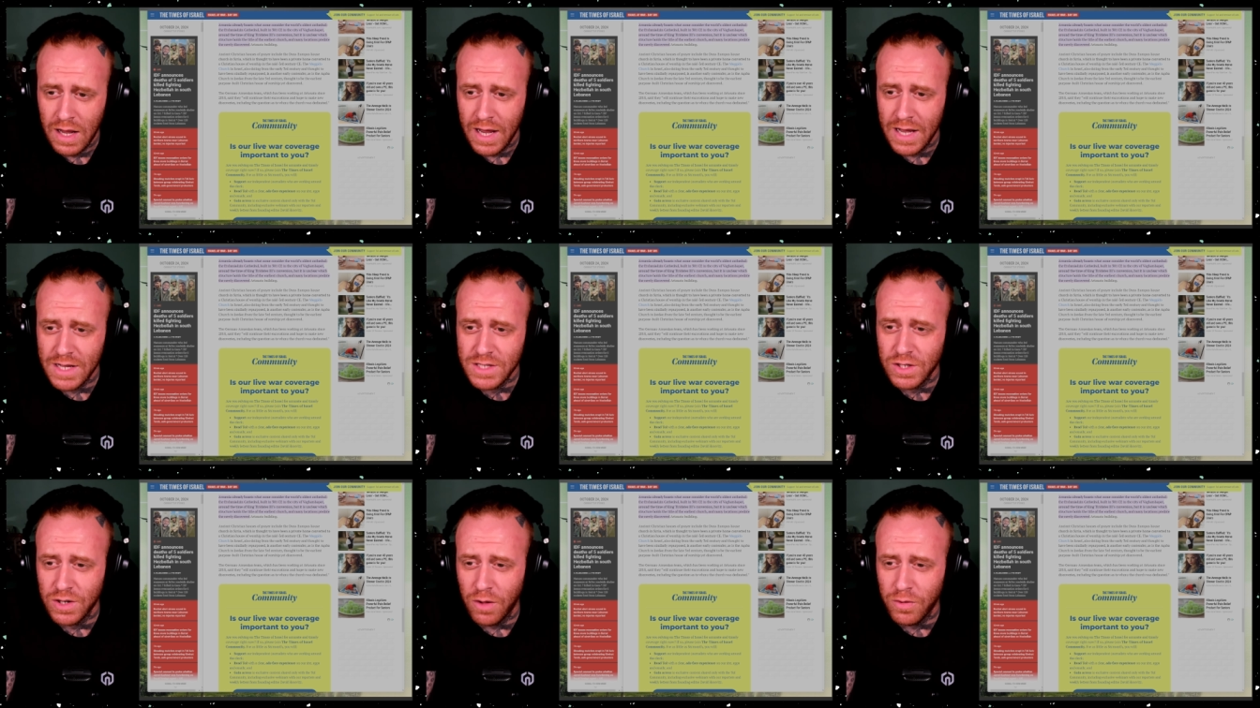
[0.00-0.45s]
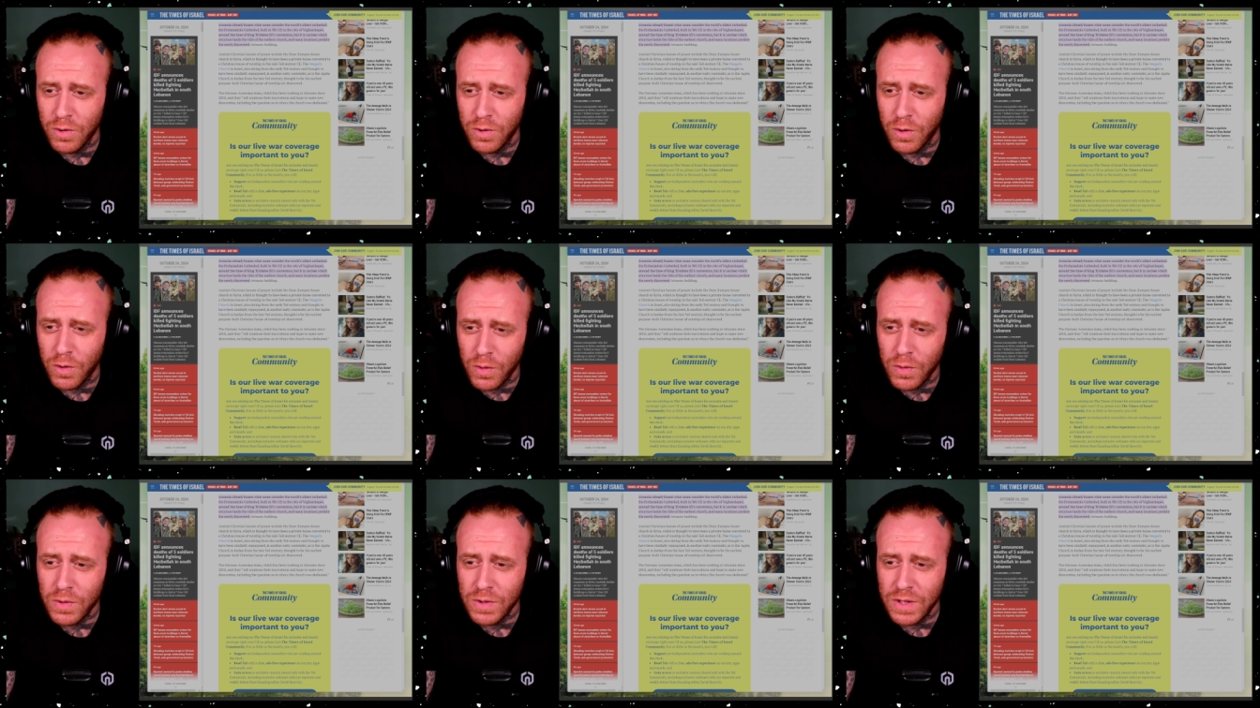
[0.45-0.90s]
is another
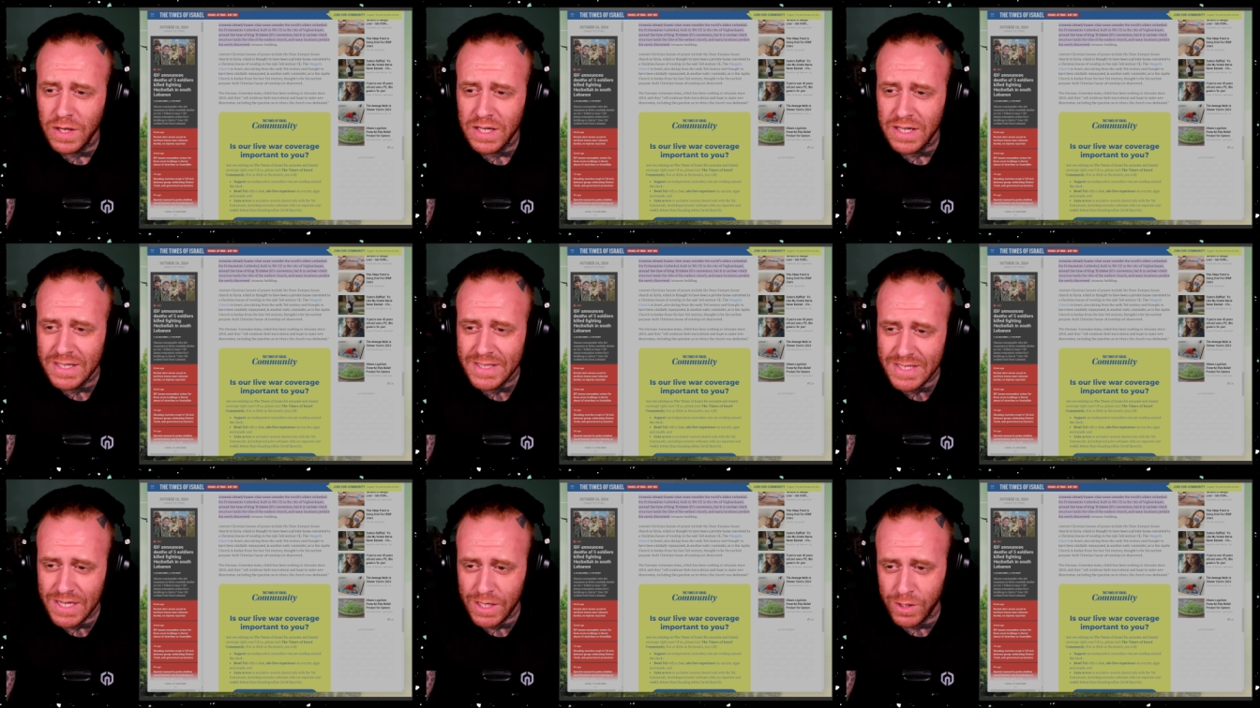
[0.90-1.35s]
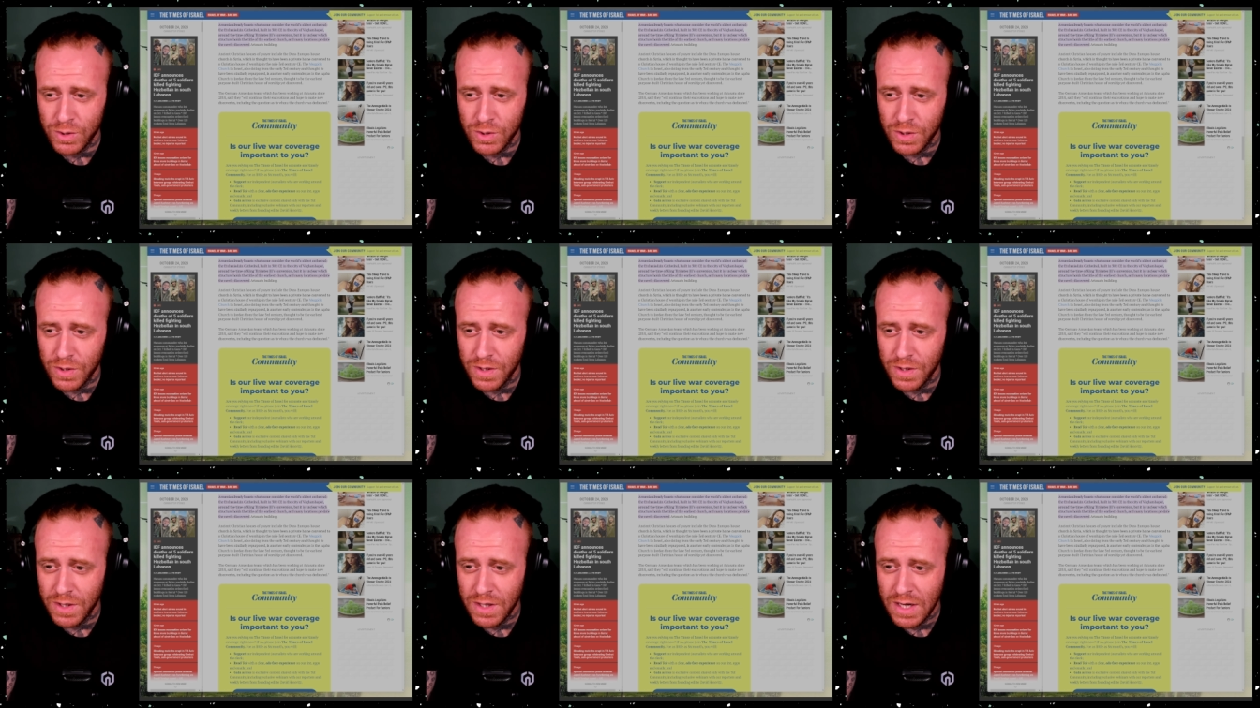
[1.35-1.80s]
early
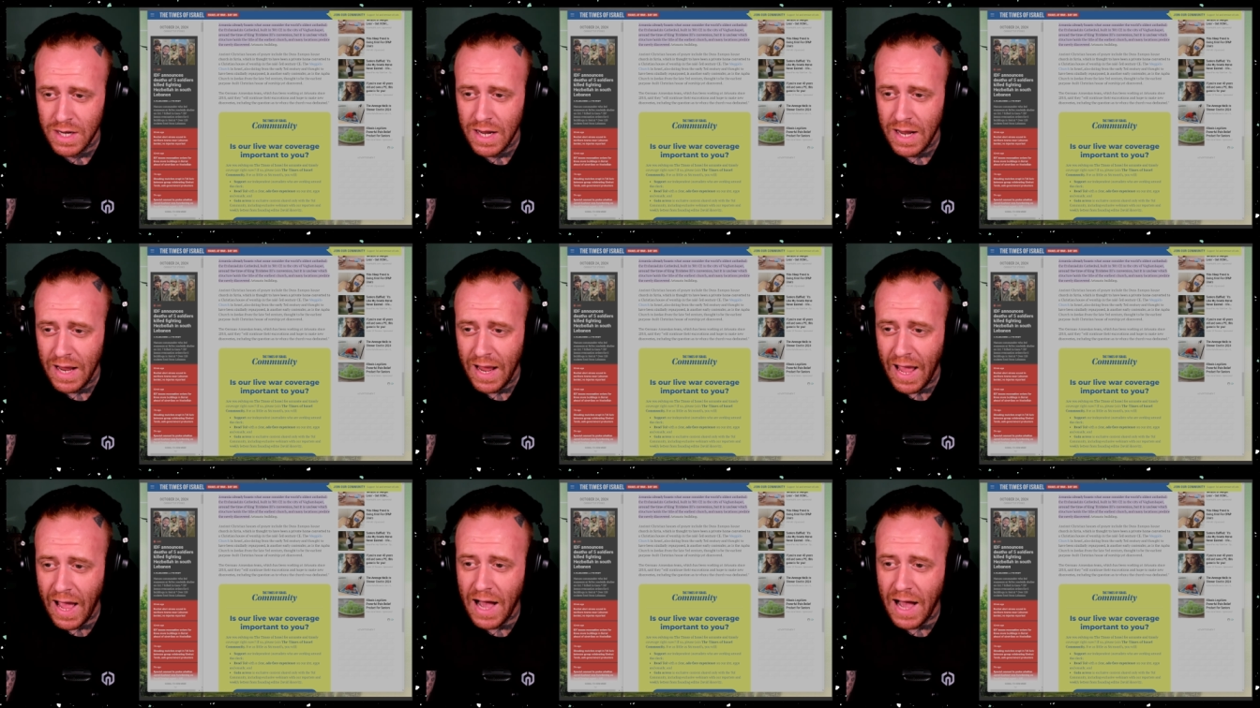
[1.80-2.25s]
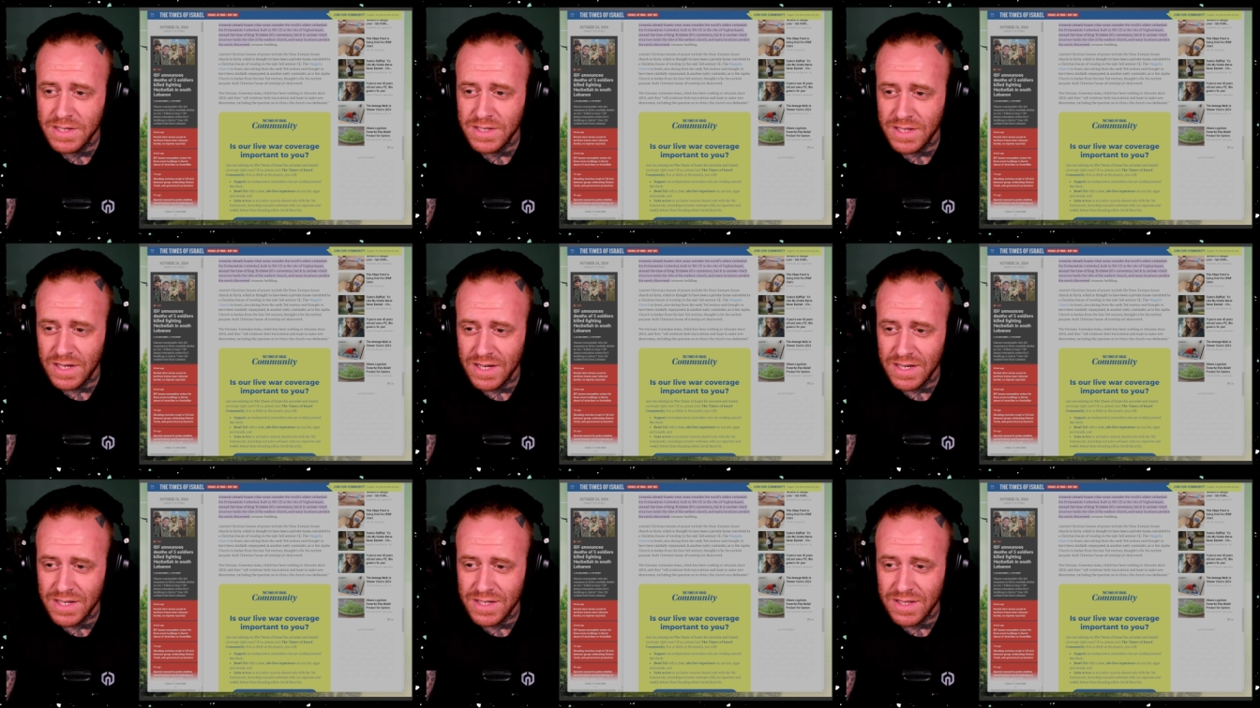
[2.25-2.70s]
contender, as
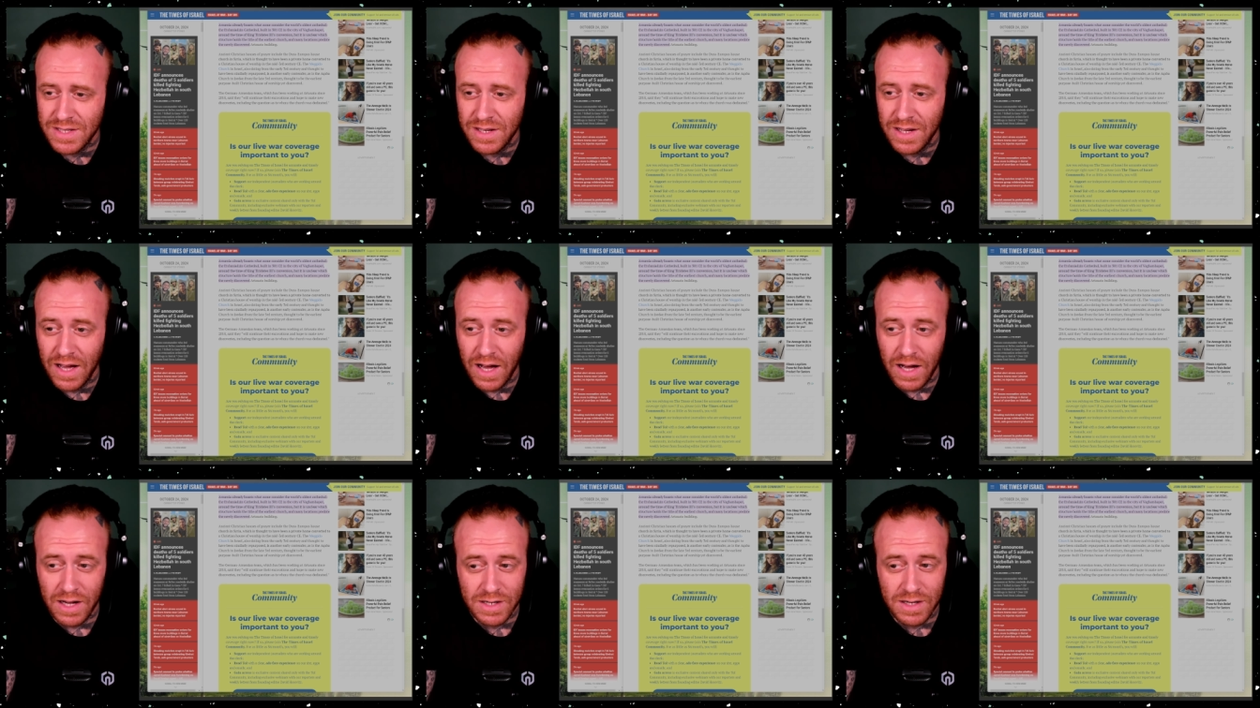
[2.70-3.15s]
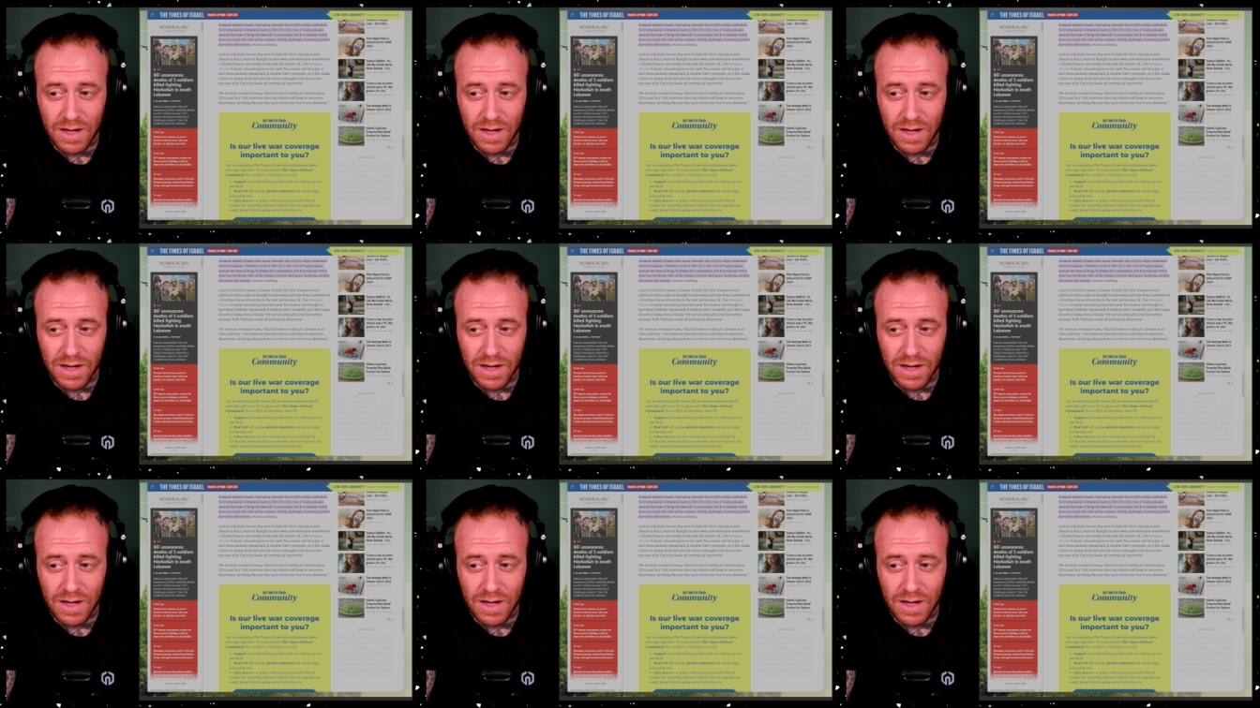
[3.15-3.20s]
is the